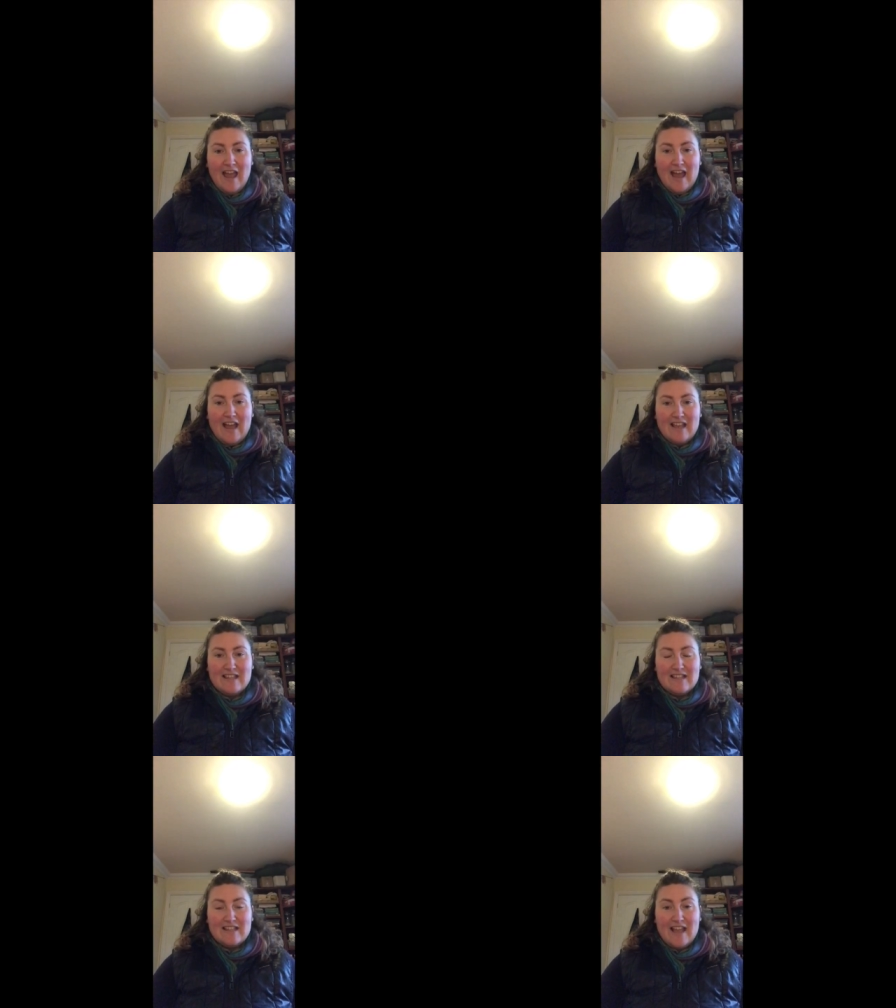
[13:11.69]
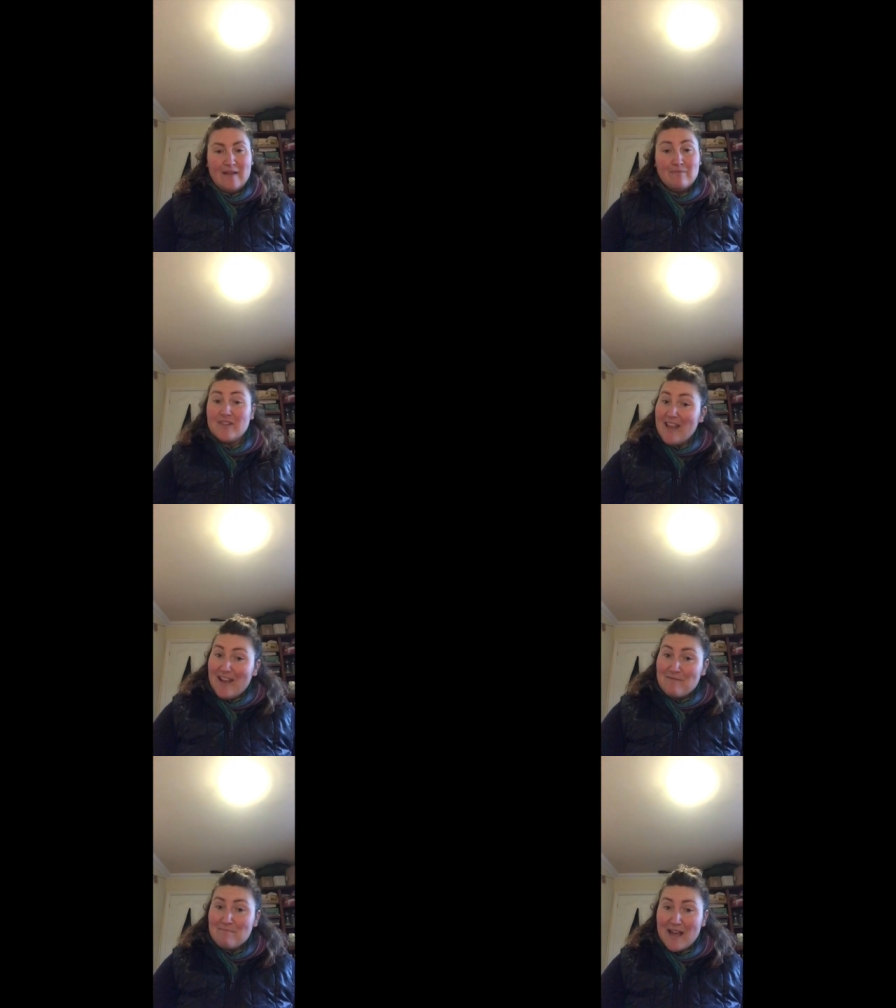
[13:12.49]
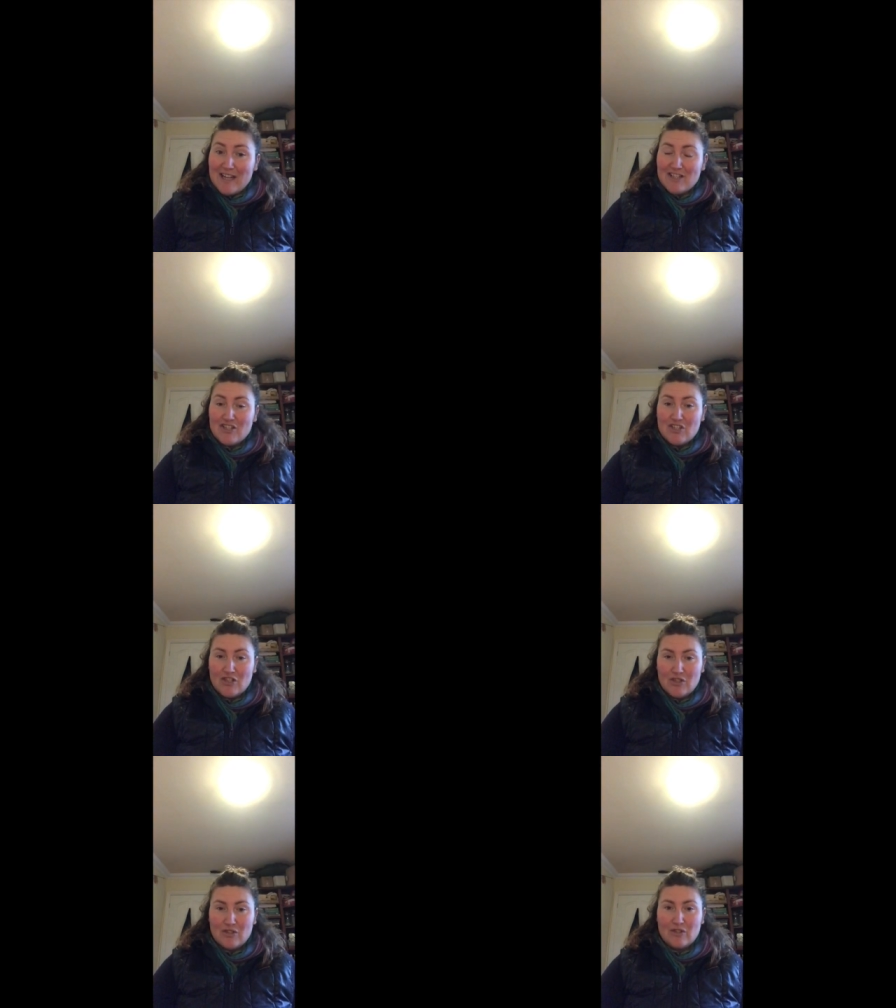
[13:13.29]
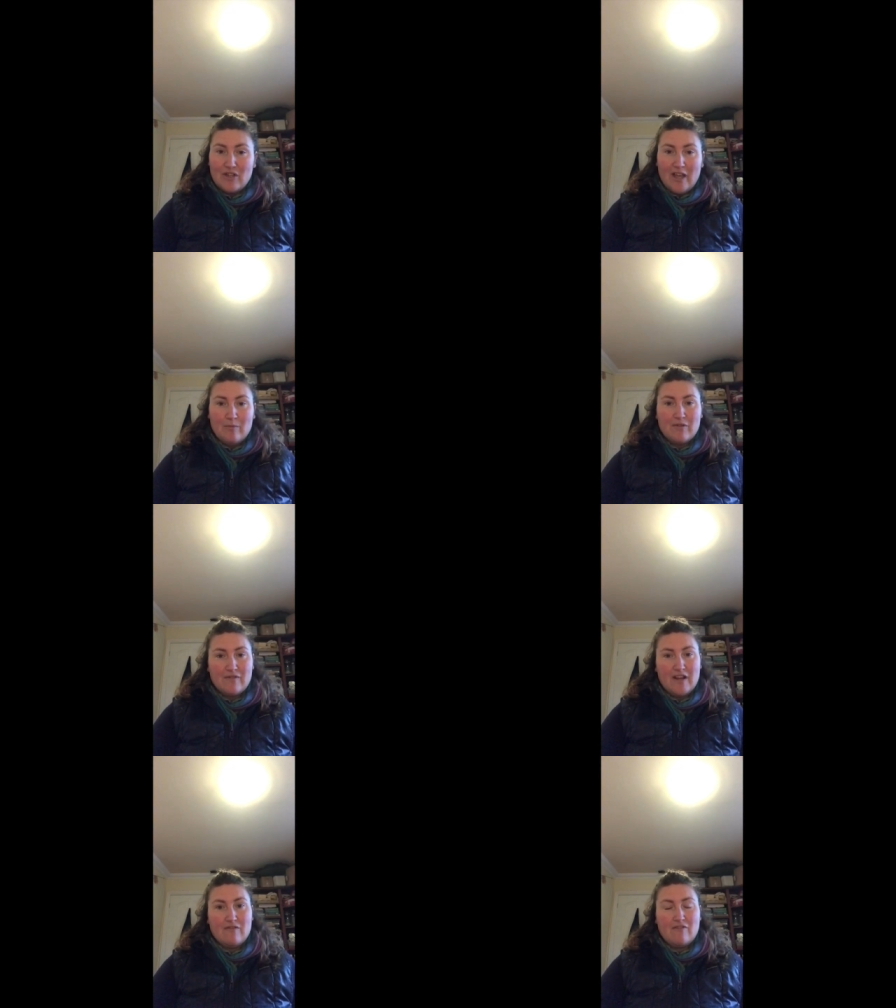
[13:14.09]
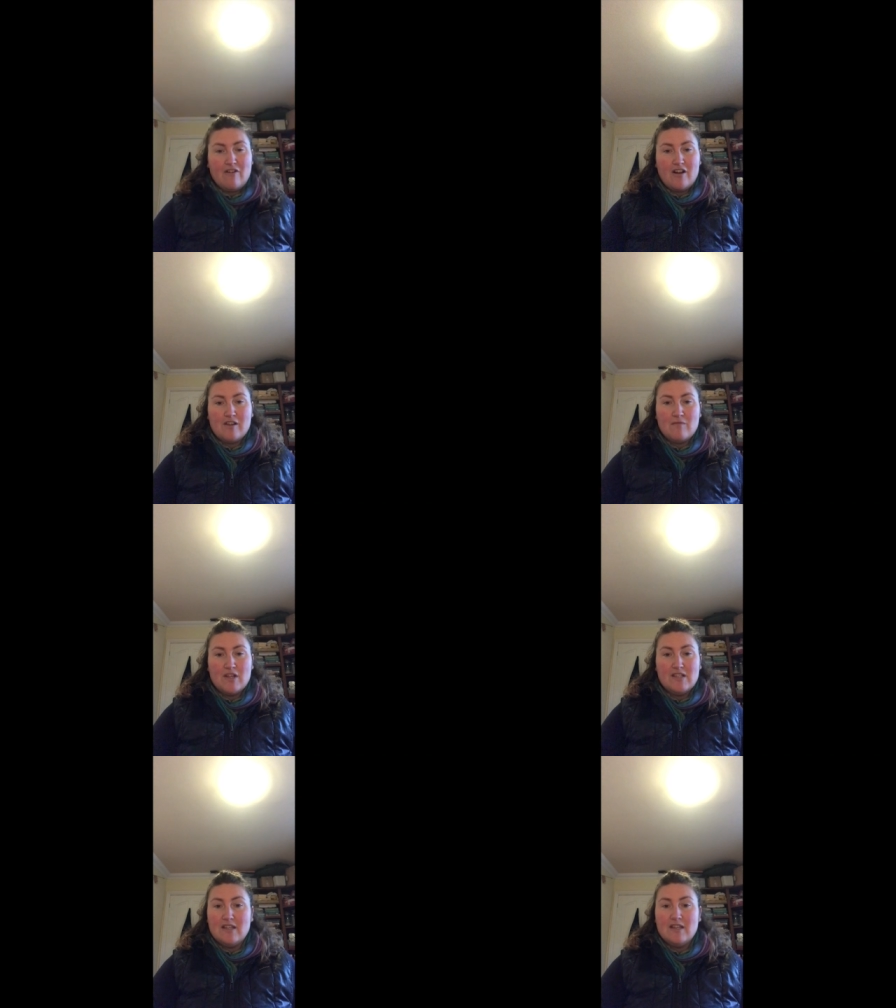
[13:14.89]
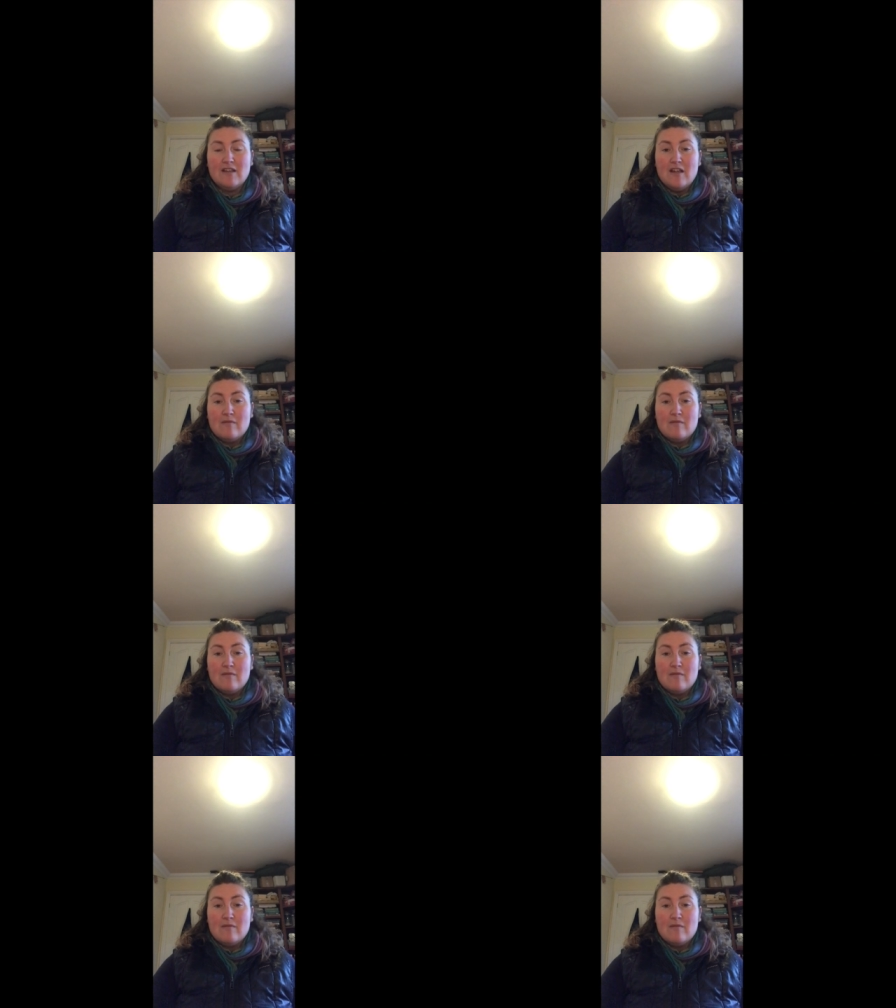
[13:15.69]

And um, yeah, managed to help provide for our community,